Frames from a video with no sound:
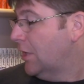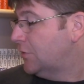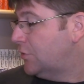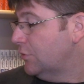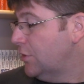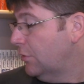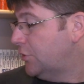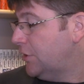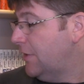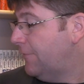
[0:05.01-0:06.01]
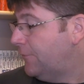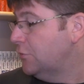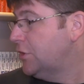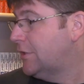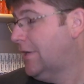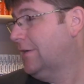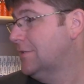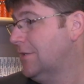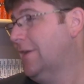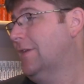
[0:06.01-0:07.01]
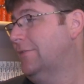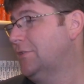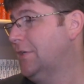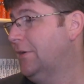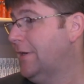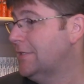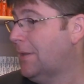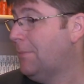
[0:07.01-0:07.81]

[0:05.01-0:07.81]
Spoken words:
Tsuyoshi Fujitaka's light novel series,